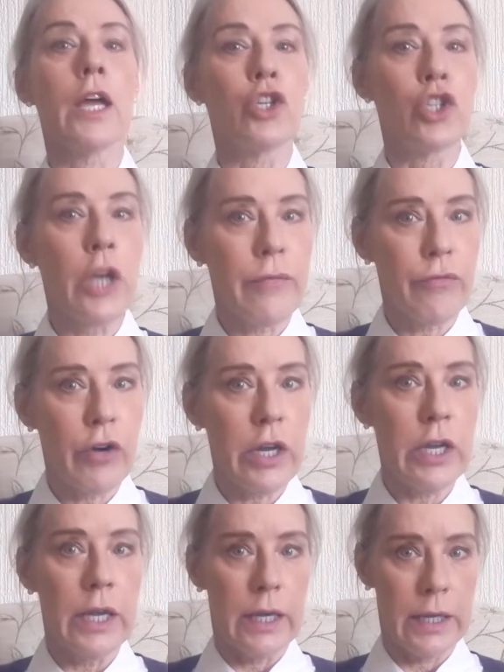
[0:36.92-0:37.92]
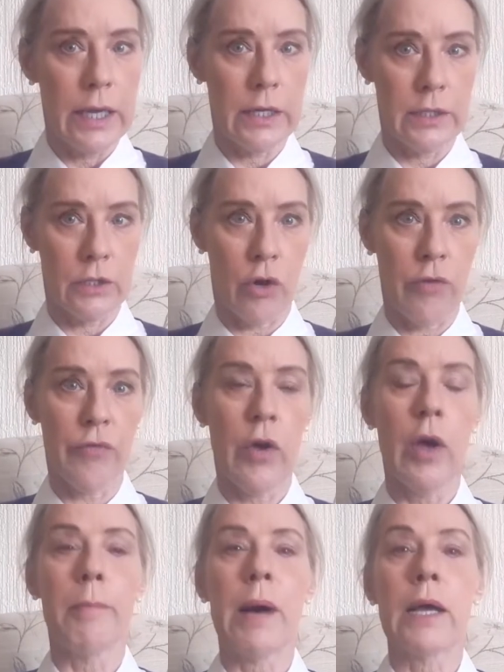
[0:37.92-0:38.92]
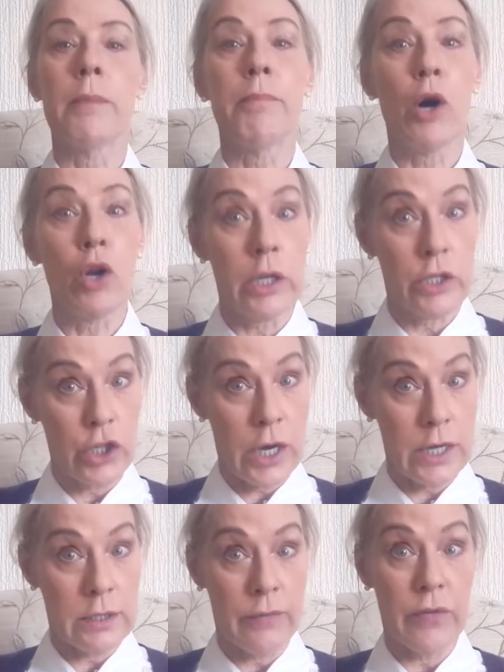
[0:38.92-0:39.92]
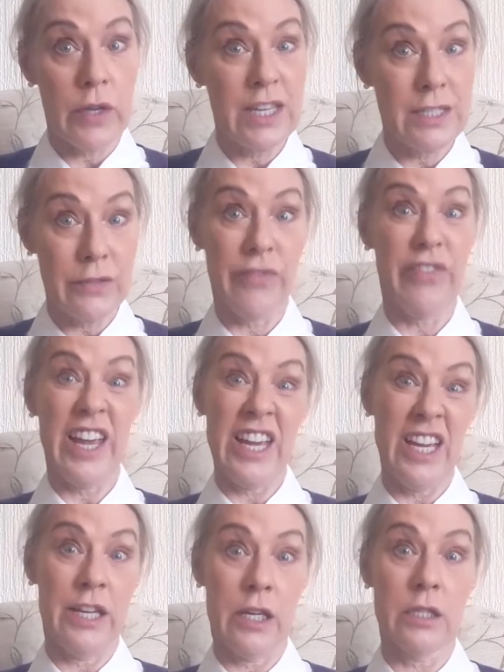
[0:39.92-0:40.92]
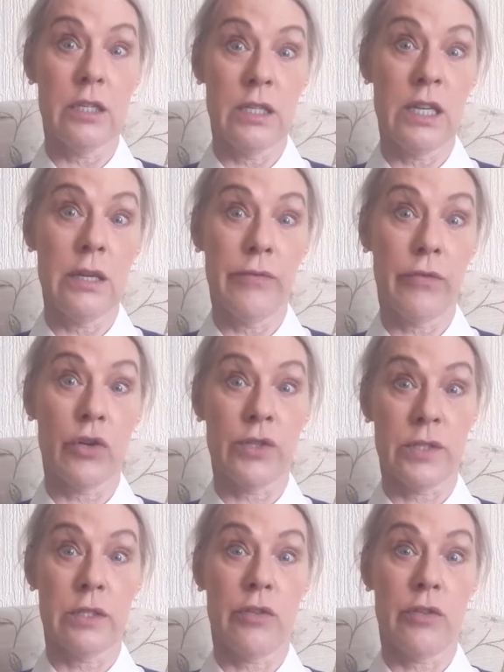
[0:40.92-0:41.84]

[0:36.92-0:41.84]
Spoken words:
Geoffrey kicks off by apologising for his failure to defrost